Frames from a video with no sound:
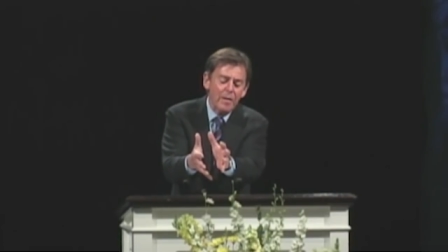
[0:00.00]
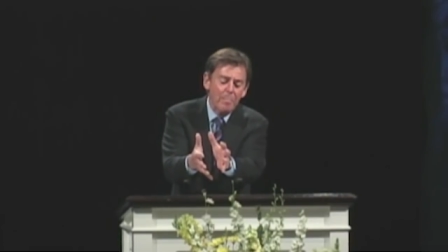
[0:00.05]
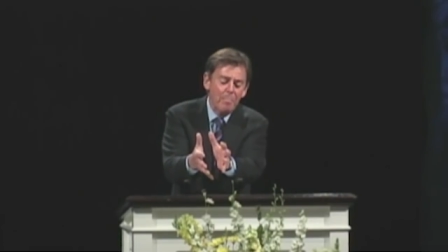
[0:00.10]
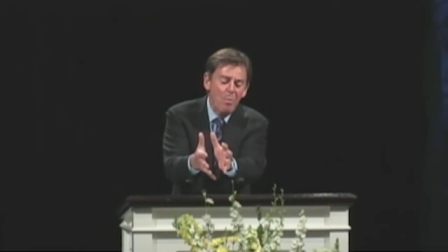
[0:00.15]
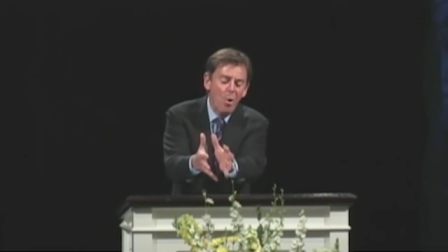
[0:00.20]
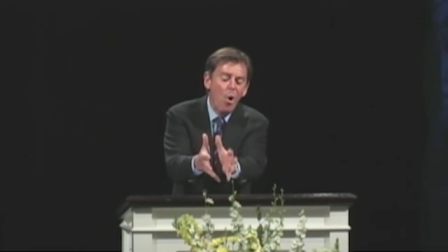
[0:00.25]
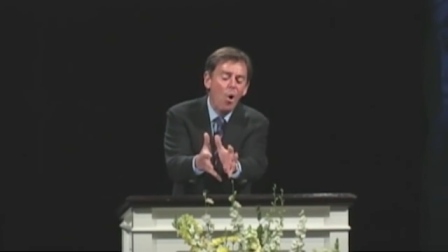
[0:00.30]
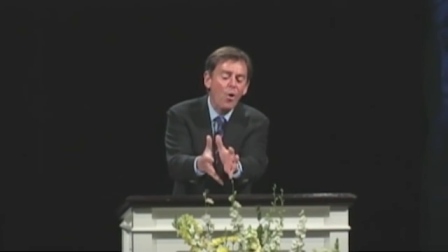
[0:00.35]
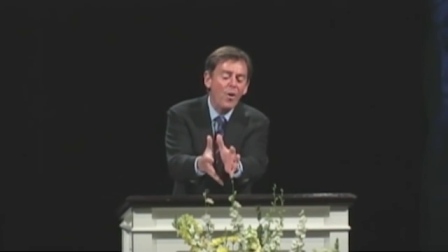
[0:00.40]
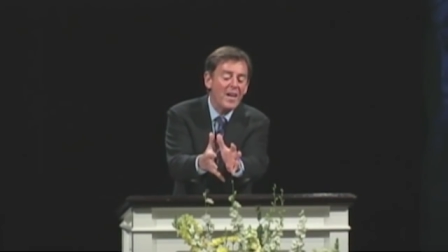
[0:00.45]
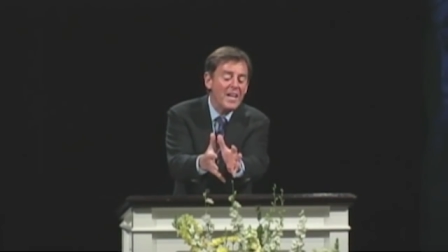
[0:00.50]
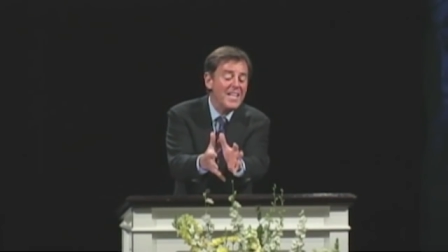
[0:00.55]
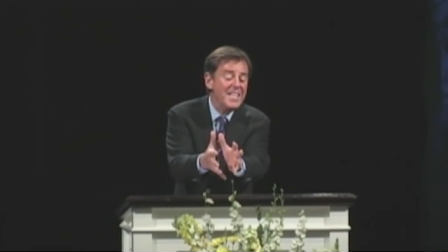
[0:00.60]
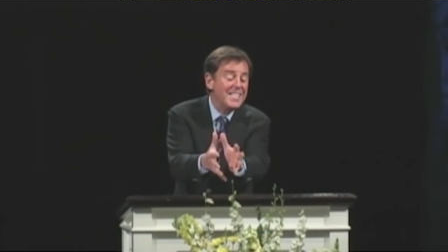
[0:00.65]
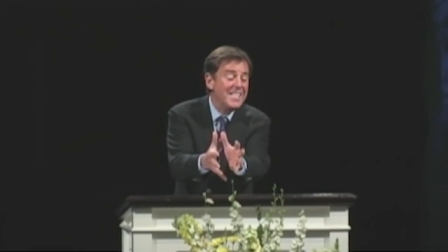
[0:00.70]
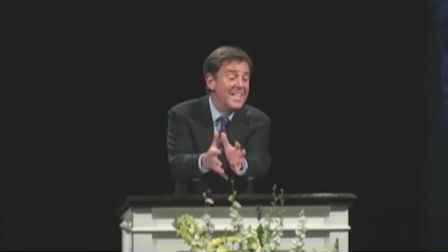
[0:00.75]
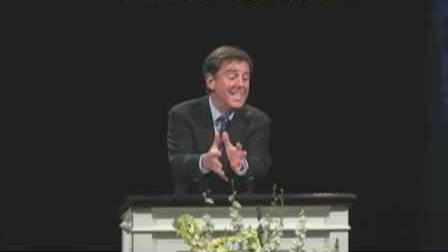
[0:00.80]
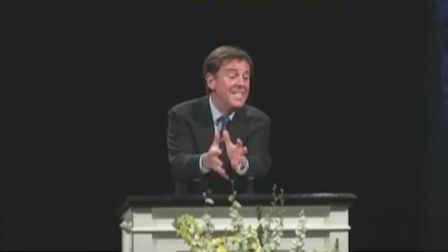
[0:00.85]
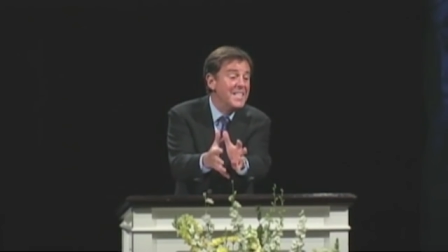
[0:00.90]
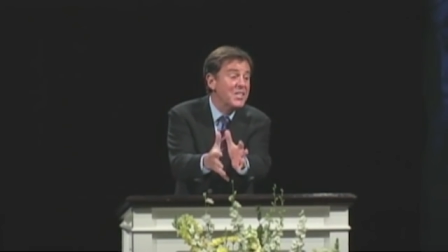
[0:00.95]
more it
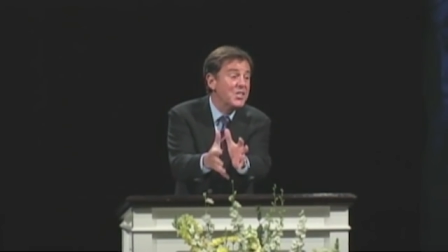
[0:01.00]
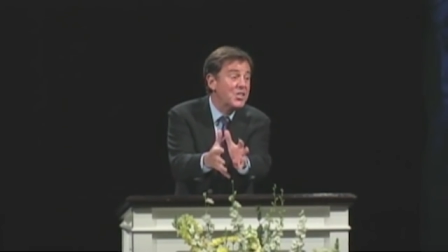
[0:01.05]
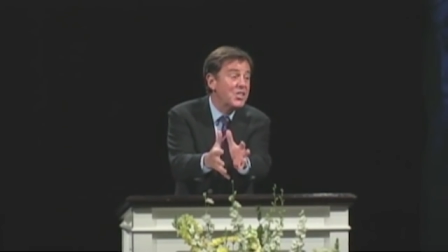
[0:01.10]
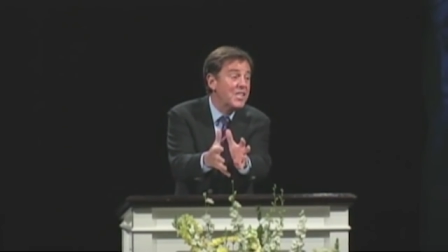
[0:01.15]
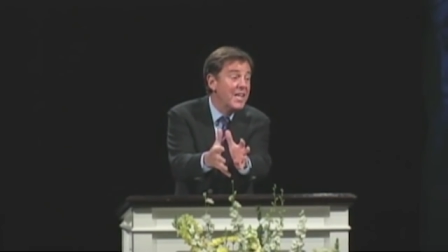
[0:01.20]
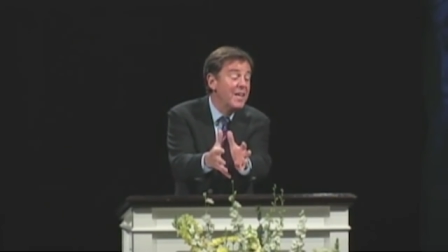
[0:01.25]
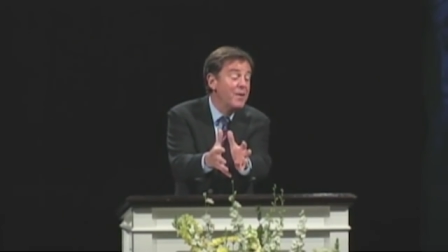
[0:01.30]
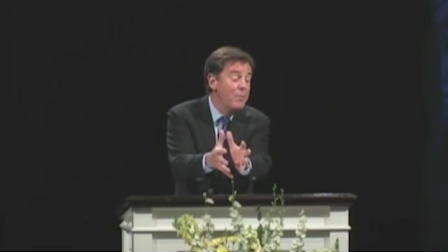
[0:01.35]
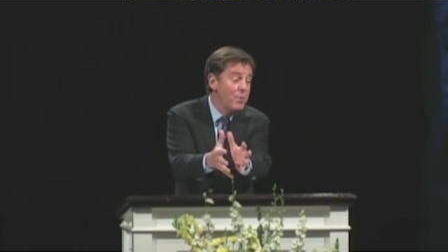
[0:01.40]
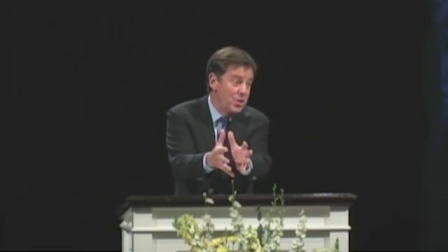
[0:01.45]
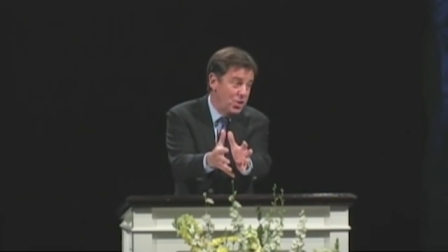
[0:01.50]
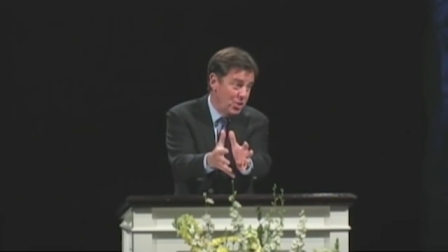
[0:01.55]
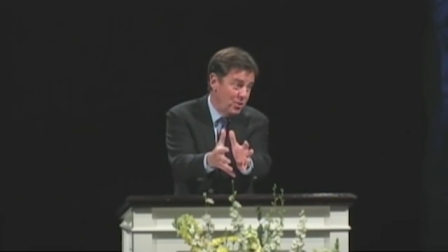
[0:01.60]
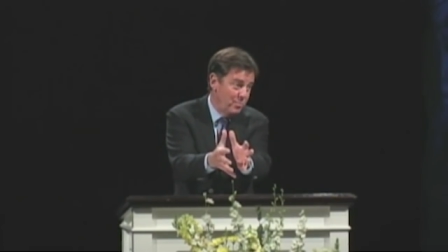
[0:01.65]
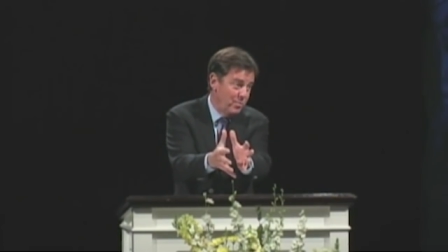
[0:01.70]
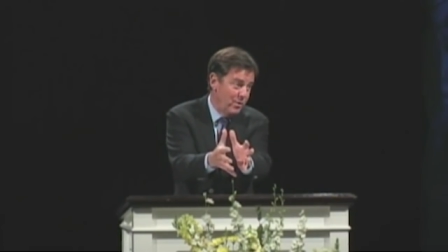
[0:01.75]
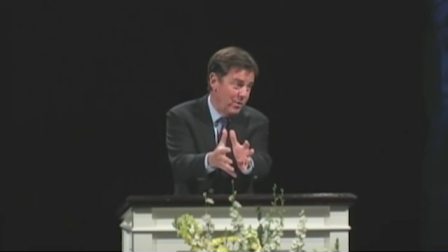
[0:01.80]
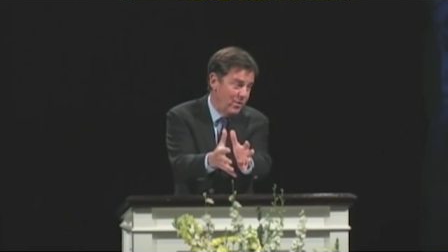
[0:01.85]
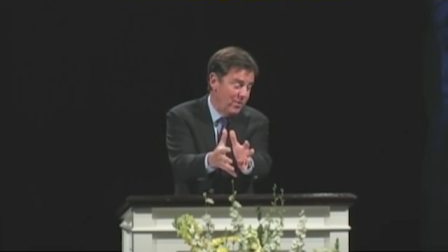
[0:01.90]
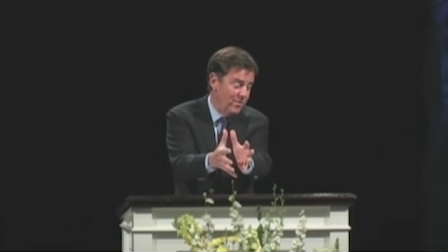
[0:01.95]
is
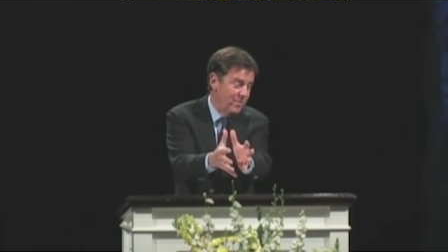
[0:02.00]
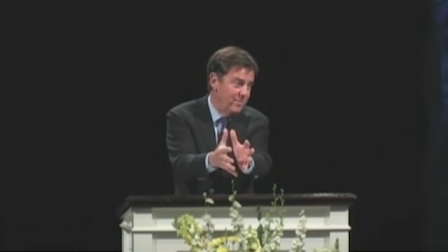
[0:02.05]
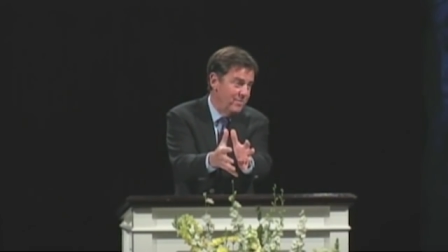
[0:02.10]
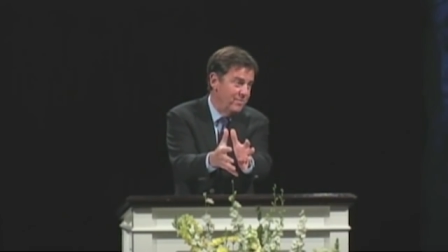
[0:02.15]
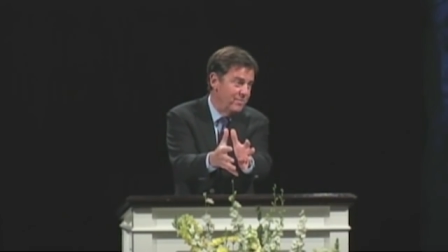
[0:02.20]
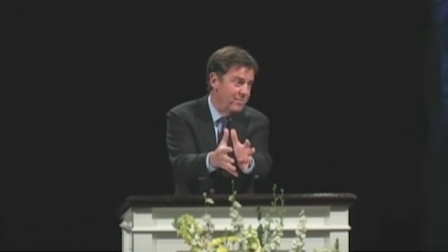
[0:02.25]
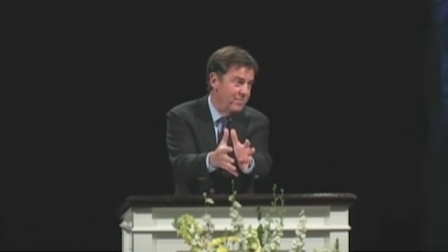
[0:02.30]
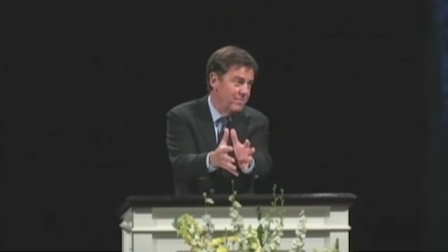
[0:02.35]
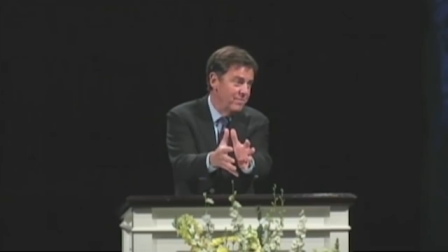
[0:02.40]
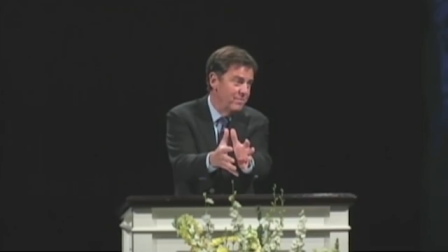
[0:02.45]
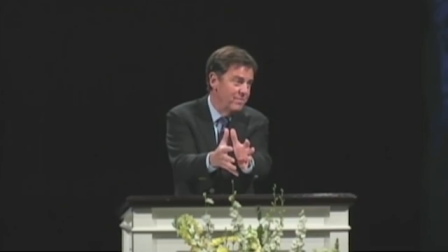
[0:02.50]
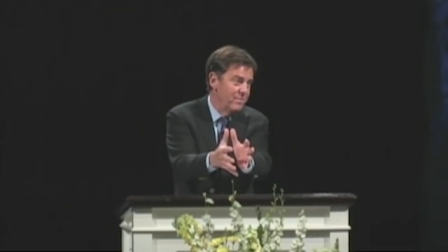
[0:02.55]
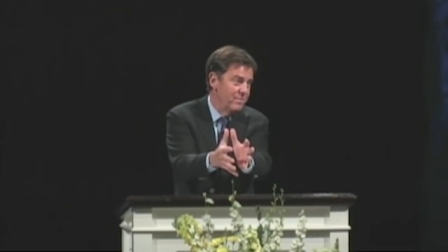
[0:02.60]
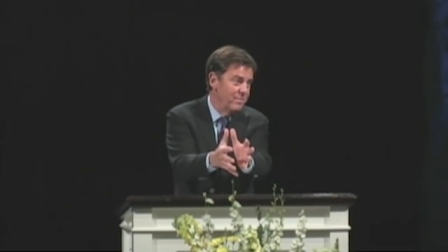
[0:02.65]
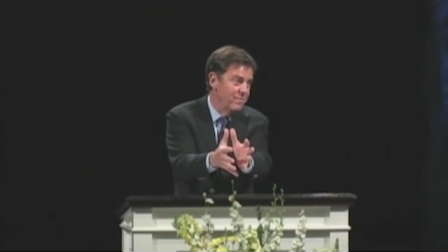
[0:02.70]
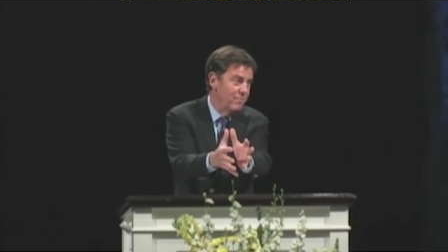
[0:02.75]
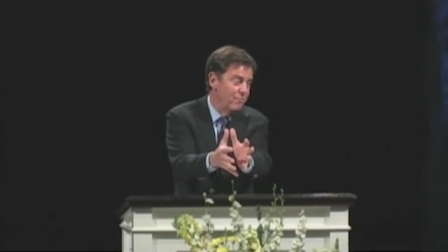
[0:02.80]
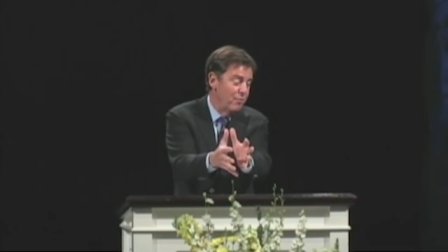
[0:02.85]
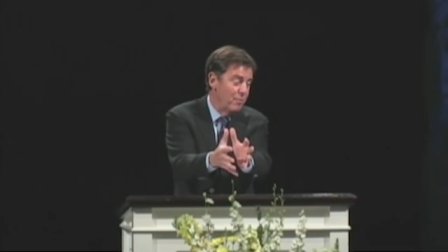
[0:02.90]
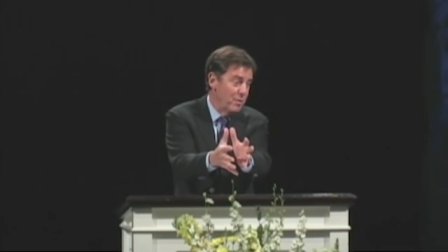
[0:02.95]
indistinguishable
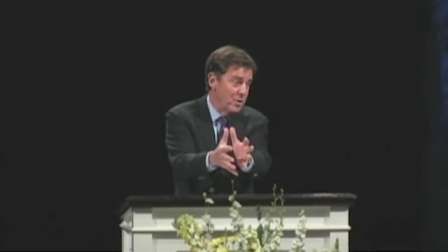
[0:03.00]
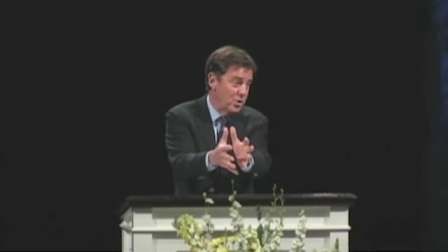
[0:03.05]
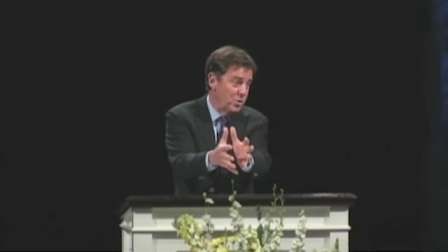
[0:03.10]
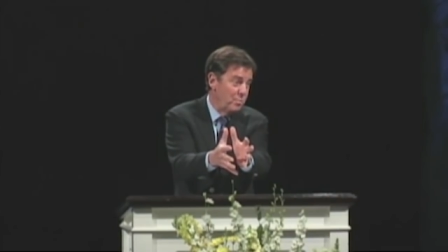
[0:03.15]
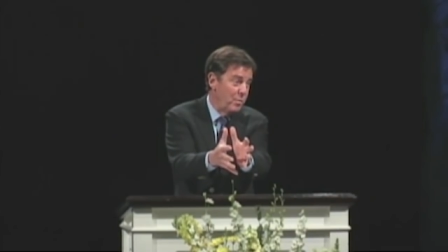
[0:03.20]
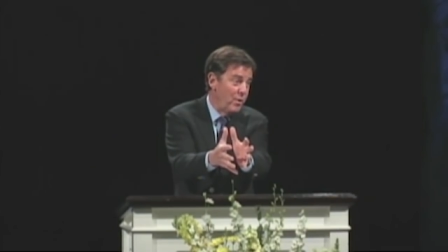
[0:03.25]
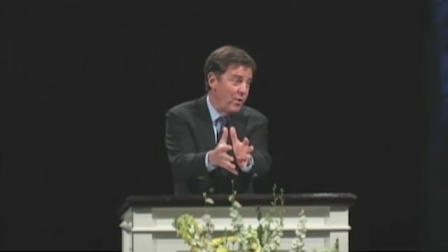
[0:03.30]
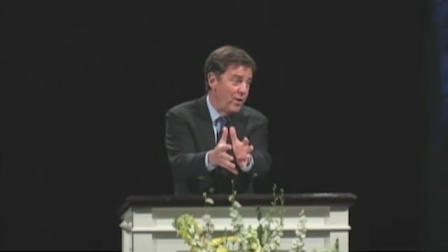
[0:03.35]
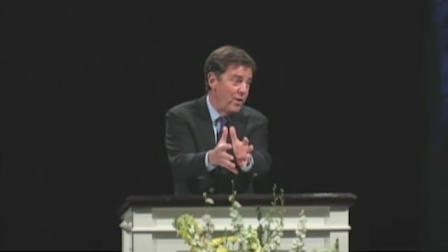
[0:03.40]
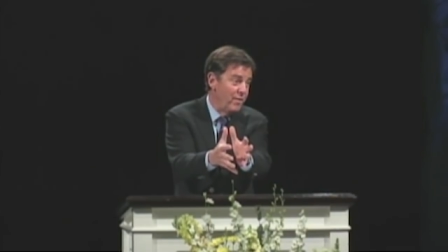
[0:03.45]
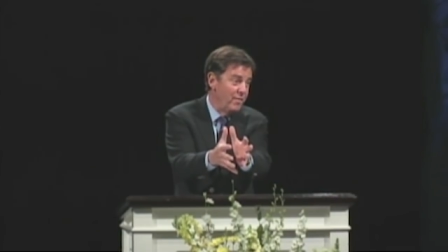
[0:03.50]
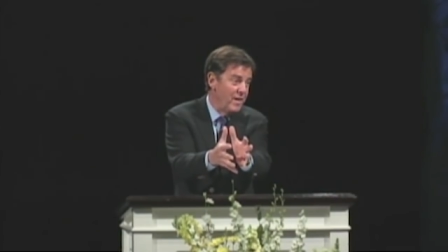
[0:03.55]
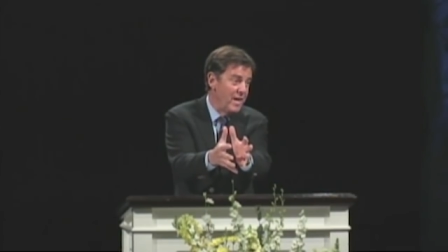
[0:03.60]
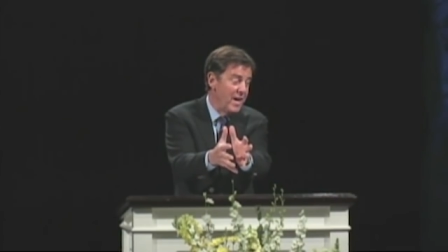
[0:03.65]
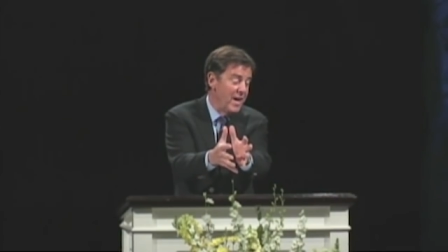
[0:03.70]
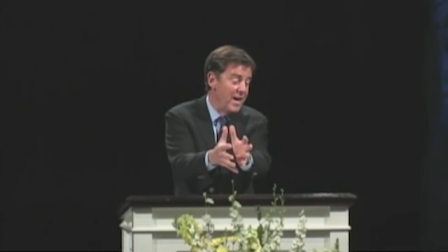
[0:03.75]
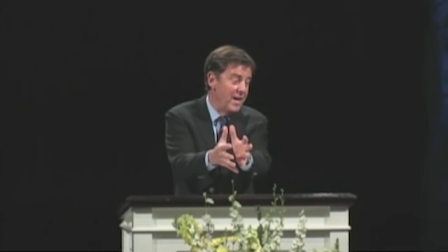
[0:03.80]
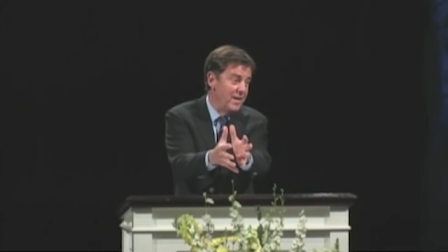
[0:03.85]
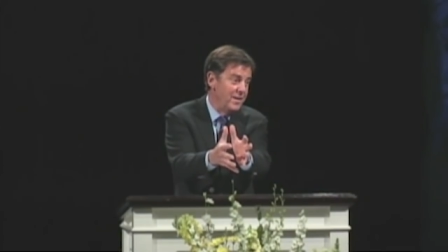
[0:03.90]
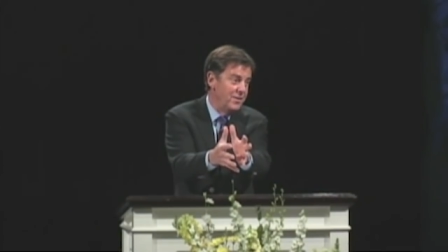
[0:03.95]
from the spirit of the
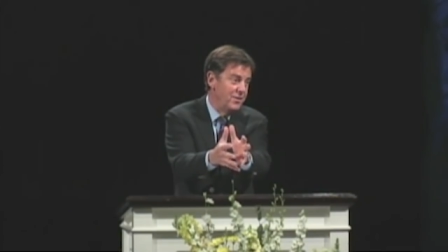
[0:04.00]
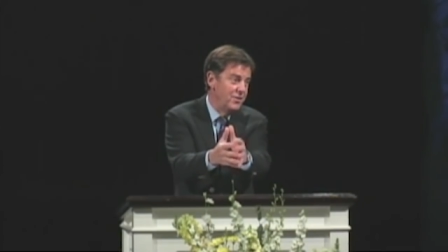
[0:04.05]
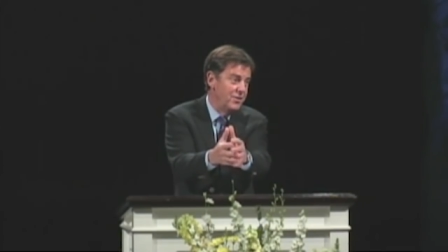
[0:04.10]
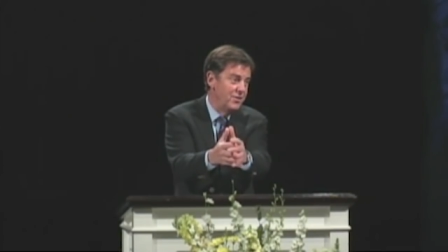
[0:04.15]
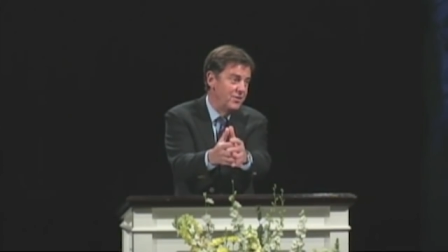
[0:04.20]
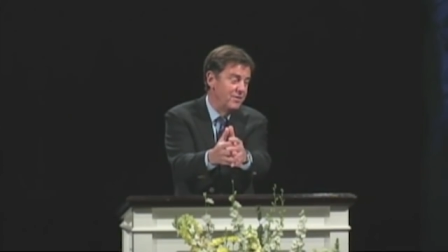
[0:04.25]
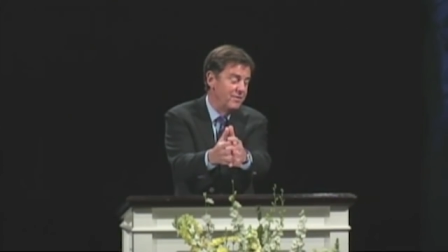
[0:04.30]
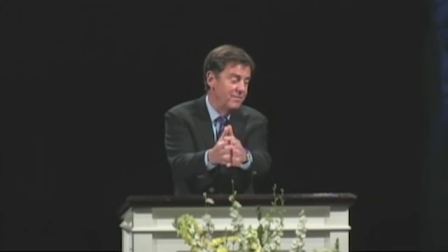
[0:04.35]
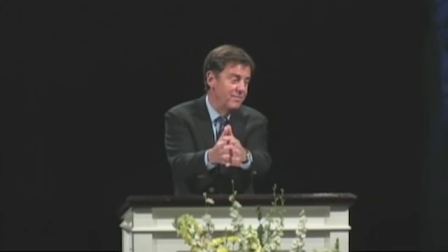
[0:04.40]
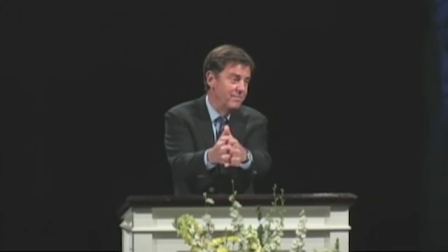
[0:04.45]
age.